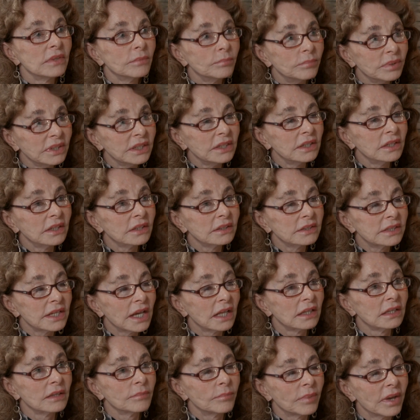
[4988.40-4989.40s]
the being
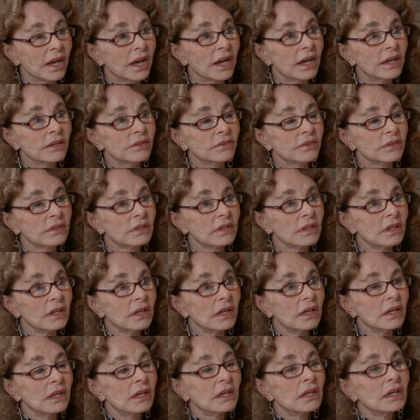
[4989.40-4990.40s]
telepath,
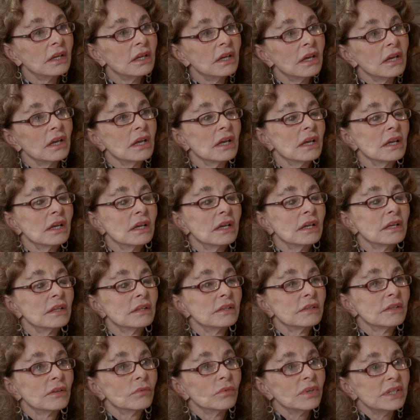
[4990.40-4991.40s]

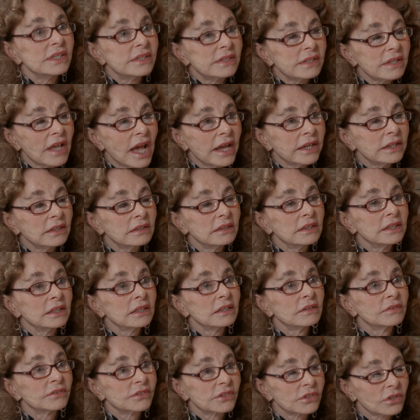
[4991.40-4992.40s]
the
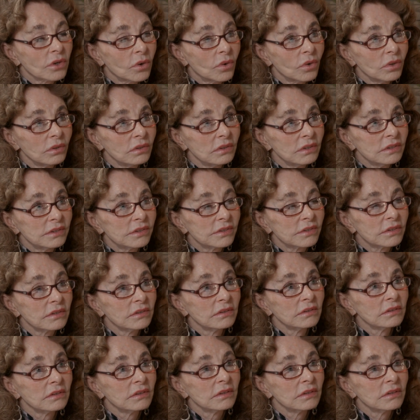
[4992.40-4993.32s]
recycling of souls,